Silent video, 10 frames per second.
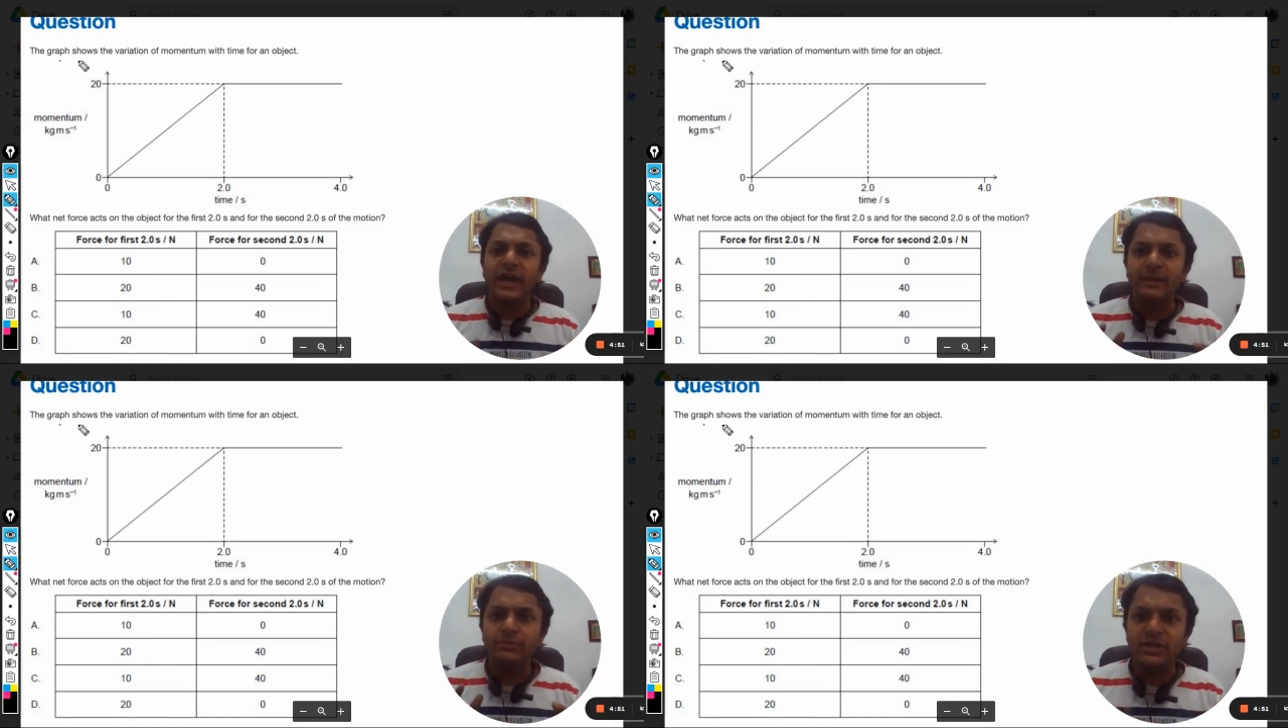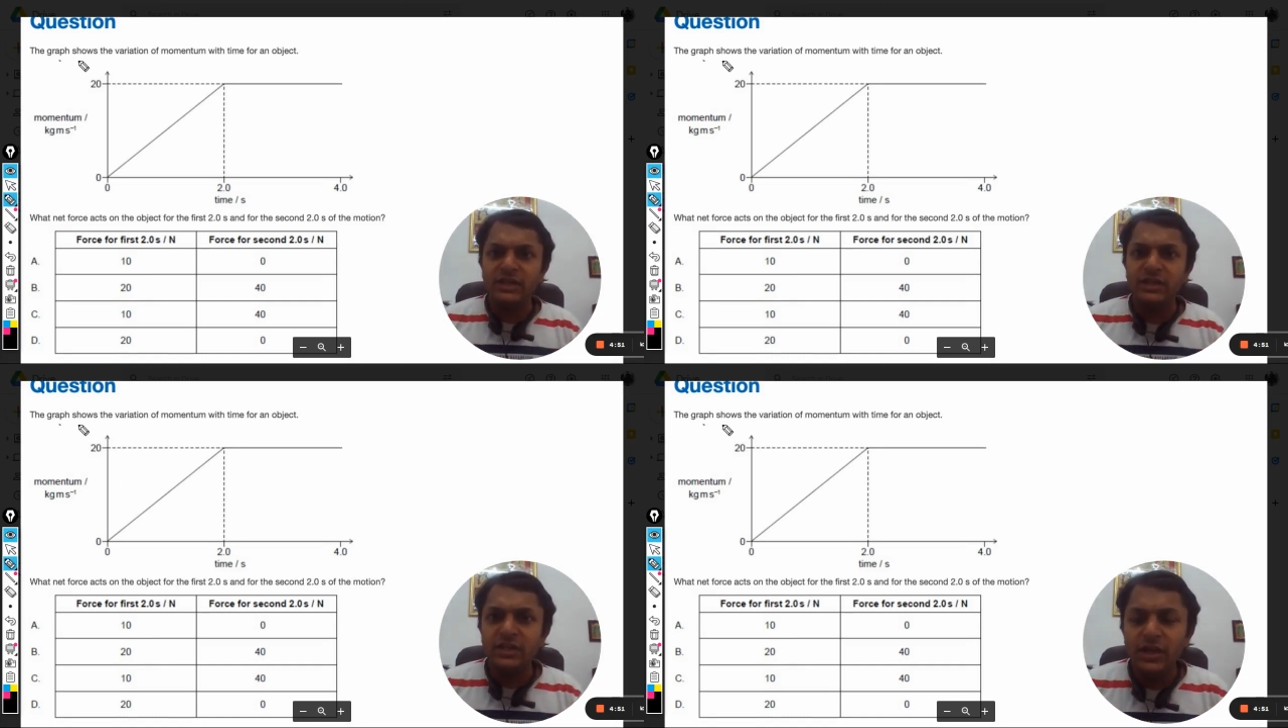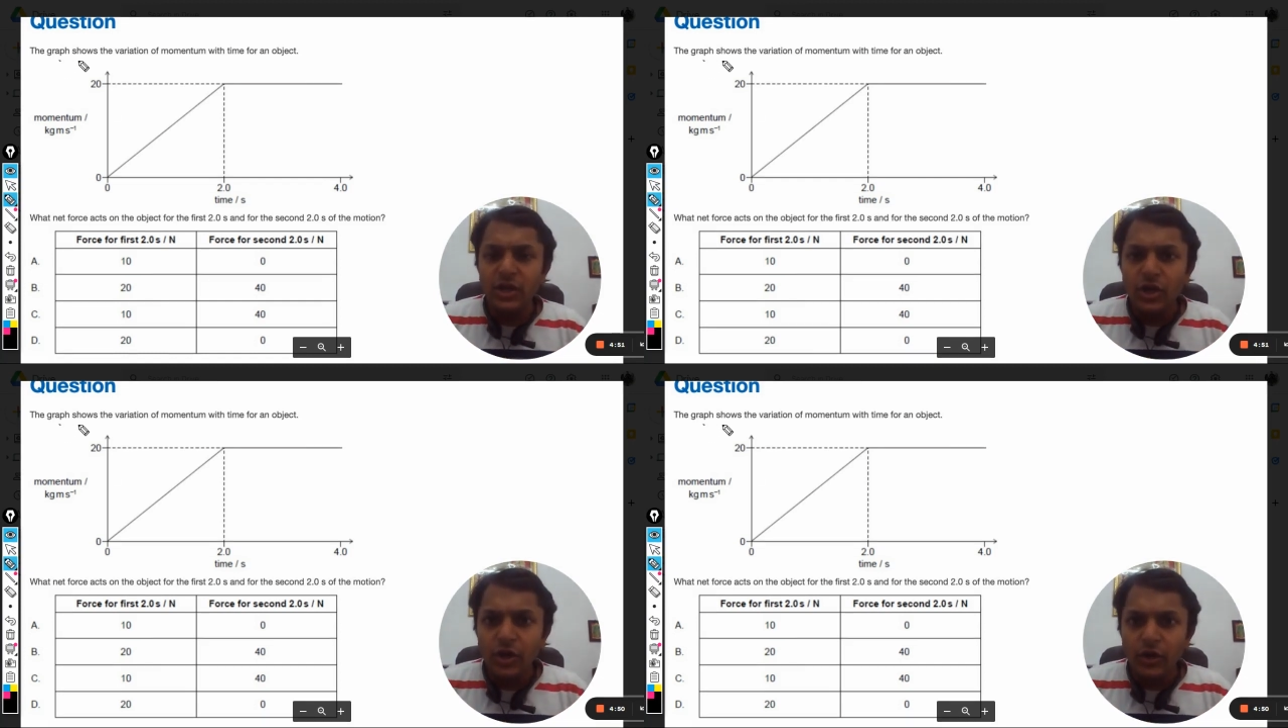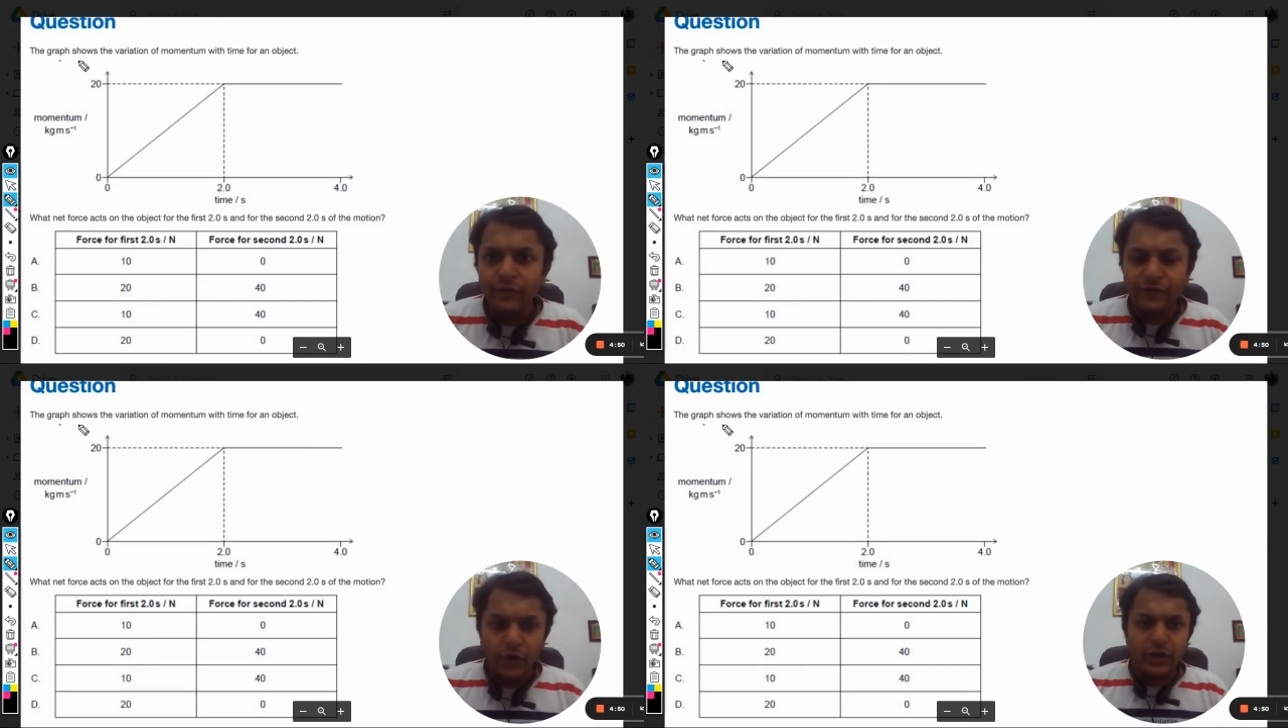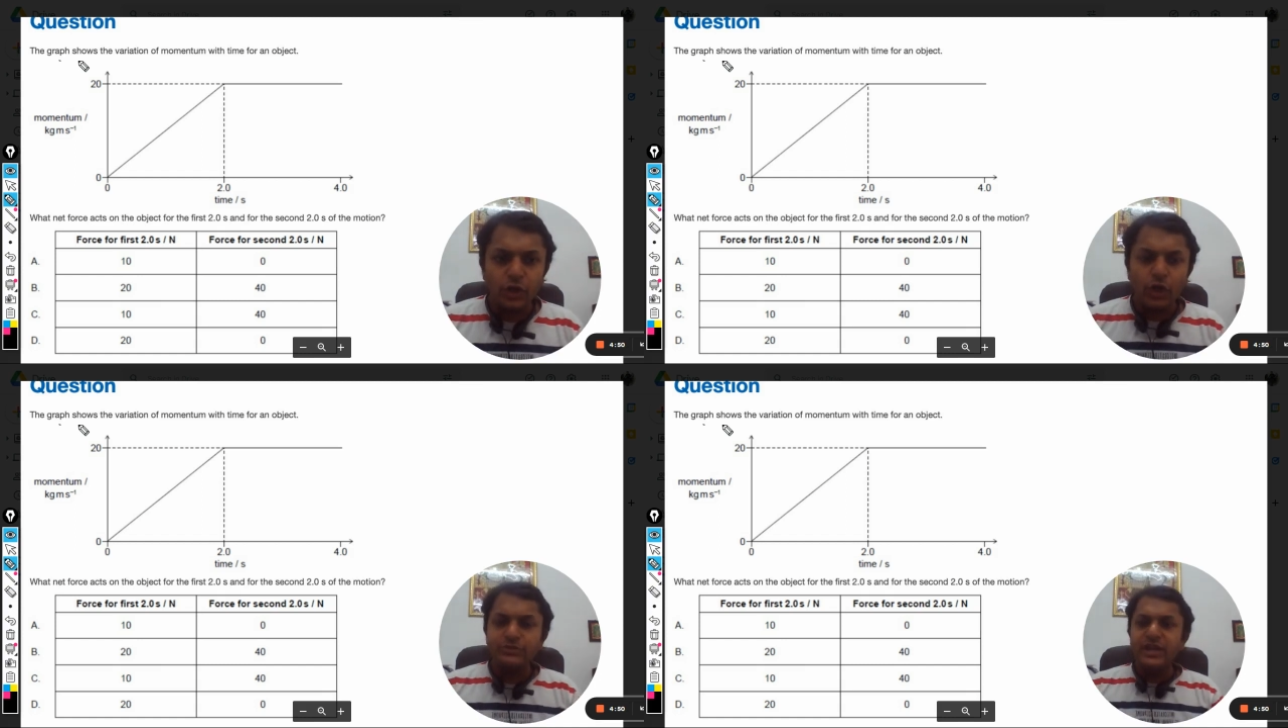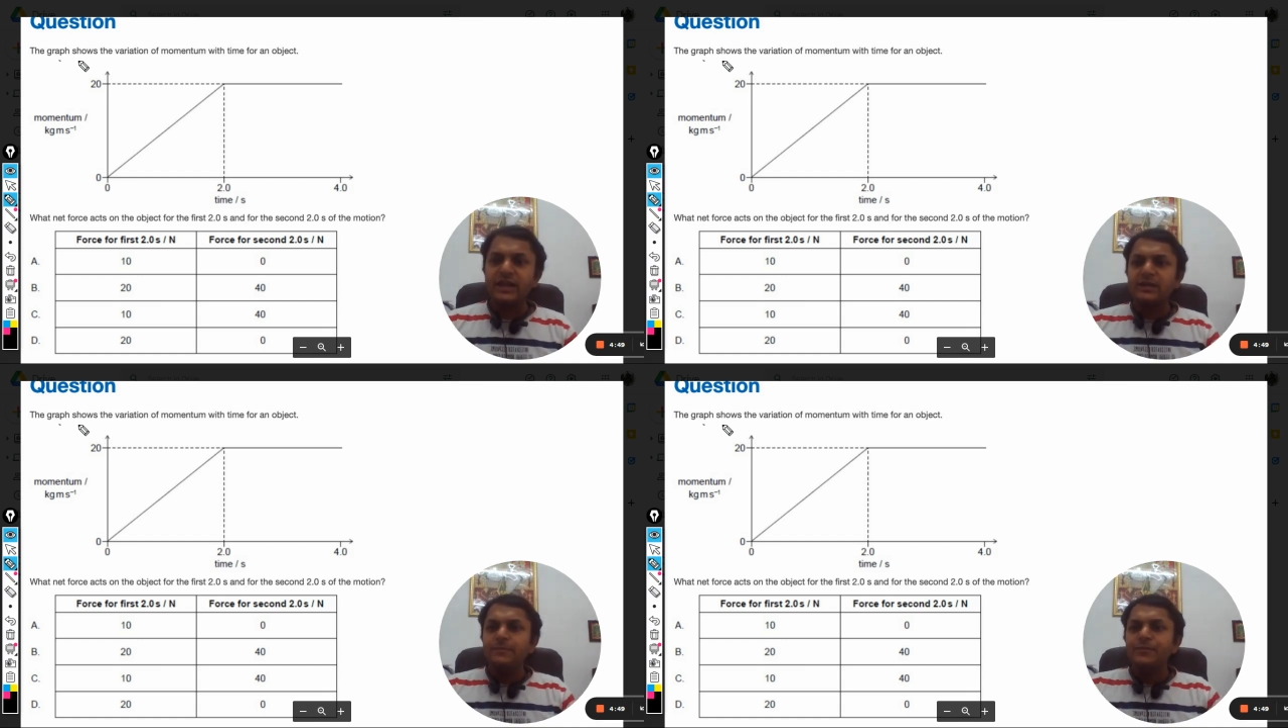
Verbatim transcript: time t for an object